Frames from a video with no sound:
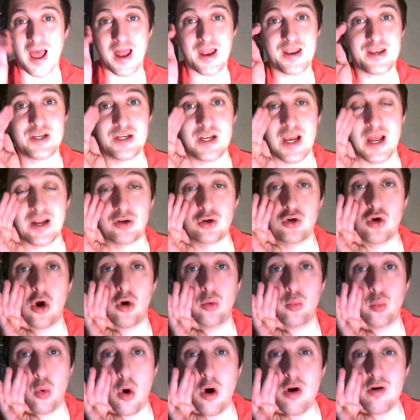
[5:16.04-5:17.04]
and yet
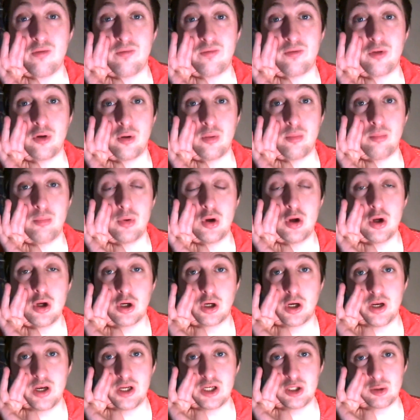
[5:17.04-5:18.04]
not one of them
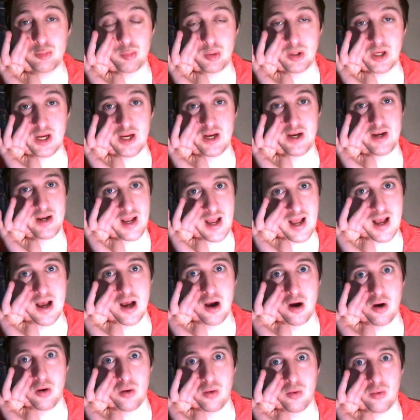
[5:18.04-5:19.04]
can explain
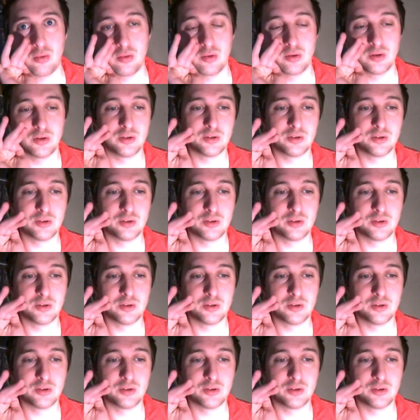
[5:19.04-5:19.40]
how.